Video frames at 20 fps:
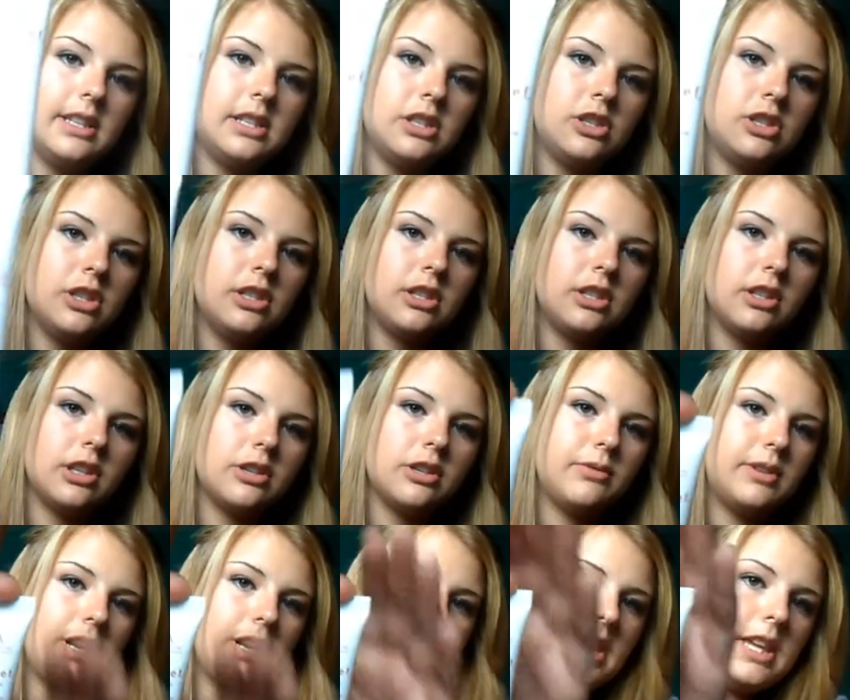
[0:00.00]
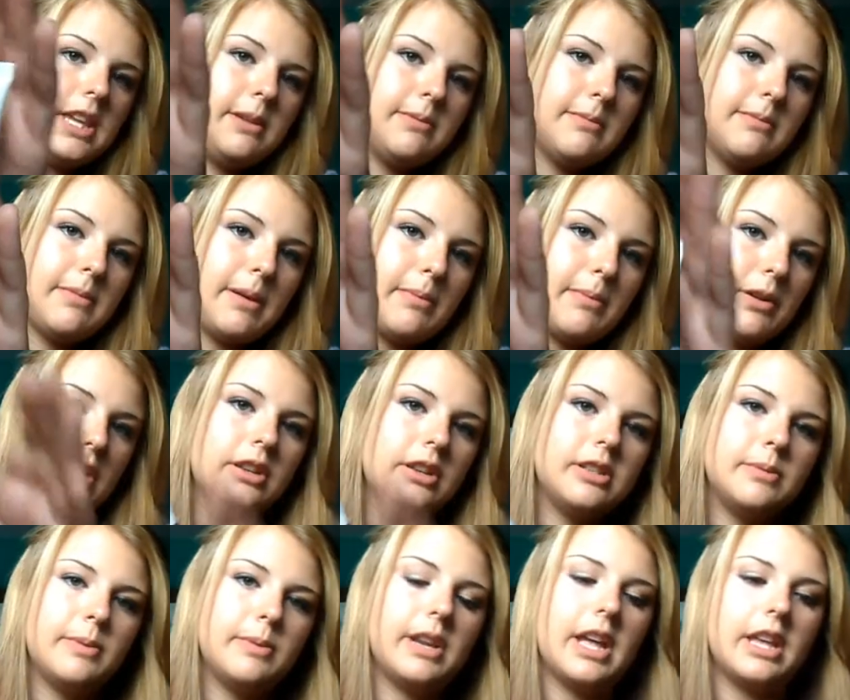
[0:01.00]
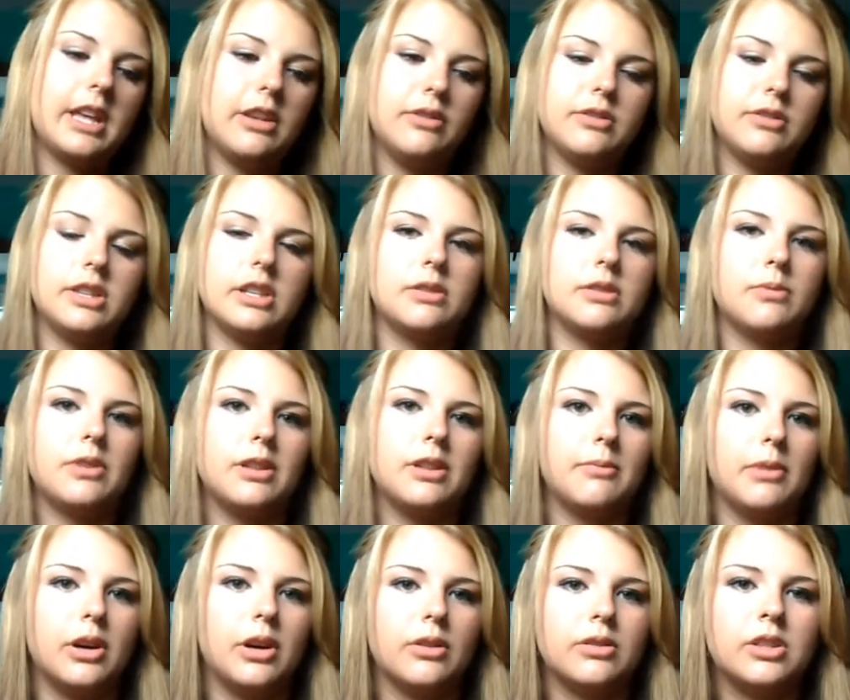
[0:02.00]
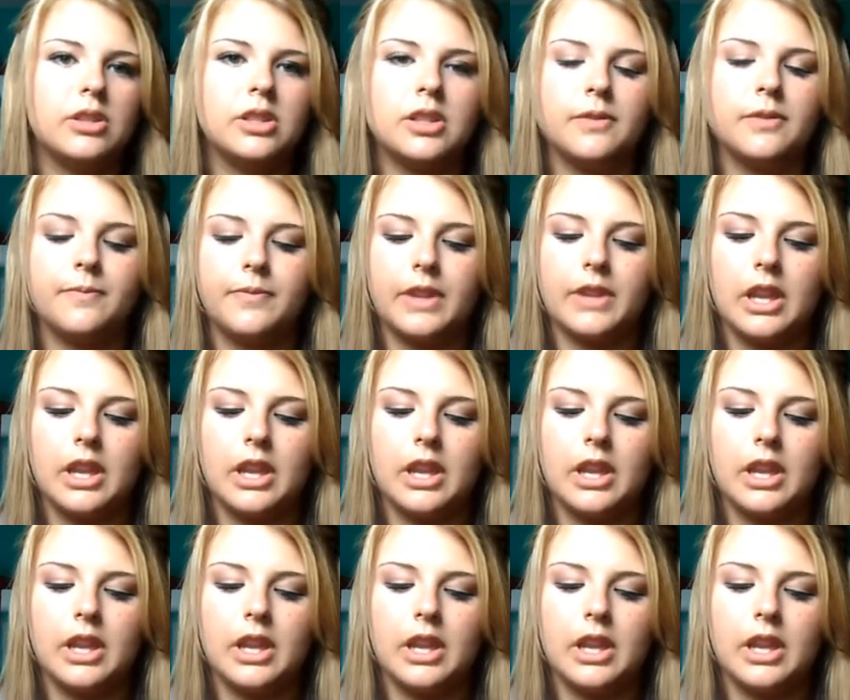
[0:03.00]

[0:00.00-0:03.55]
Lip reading: This is just a little one I keep in my purse, but I use this one the most.